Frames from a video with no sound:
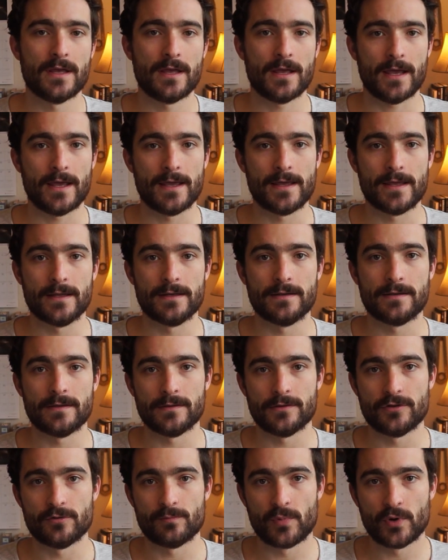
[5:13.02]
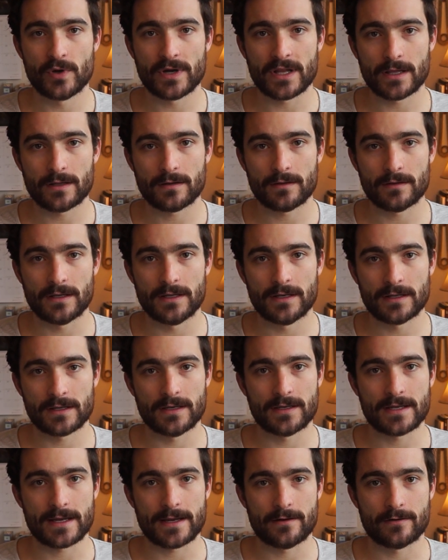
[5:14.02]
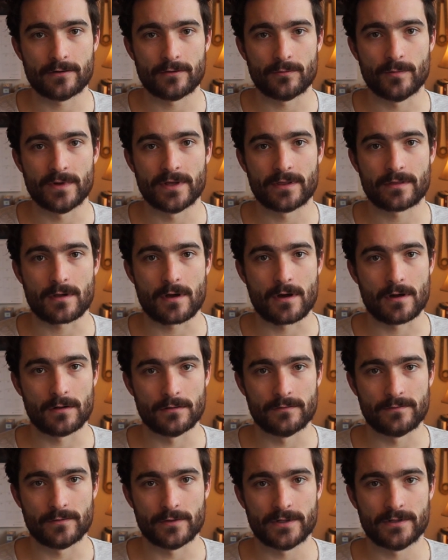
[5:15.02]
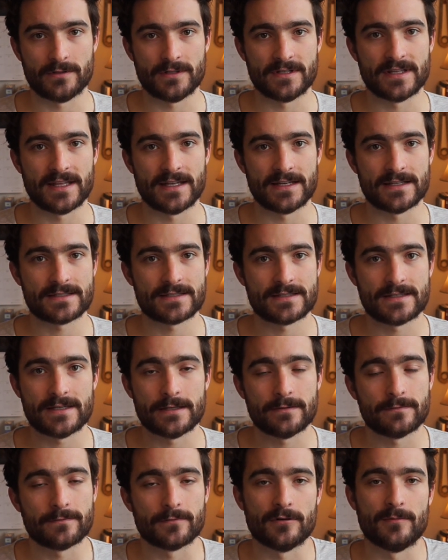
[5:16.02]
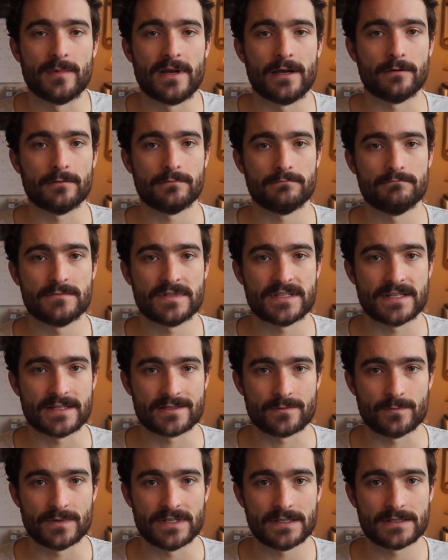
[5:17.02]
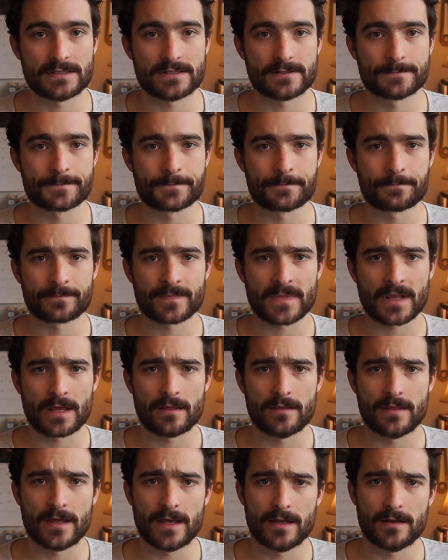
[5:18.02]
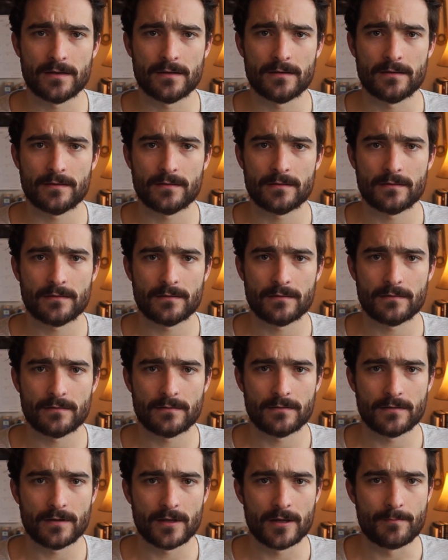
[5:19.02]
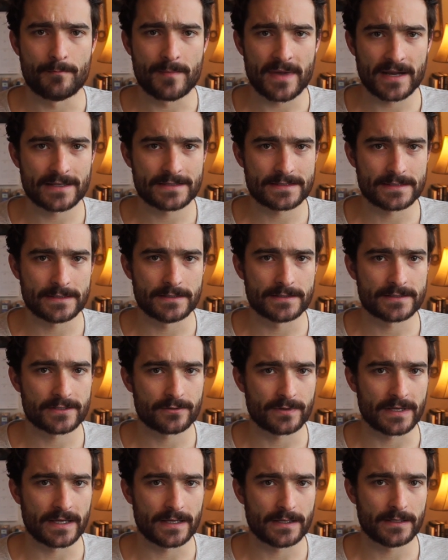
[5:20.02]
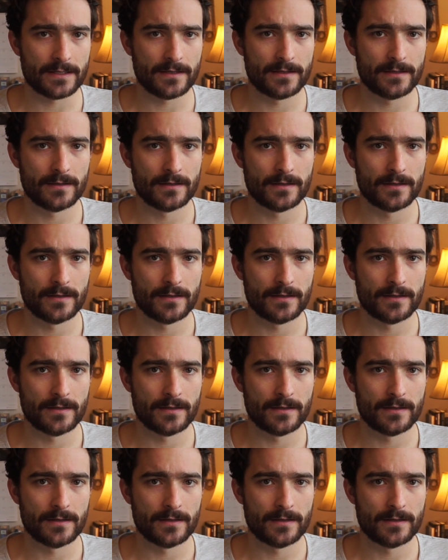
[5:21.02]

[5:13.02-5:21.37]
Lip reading: and you put it in a container with olive oil and let it sit for about 6 weeks, then a medicine is created.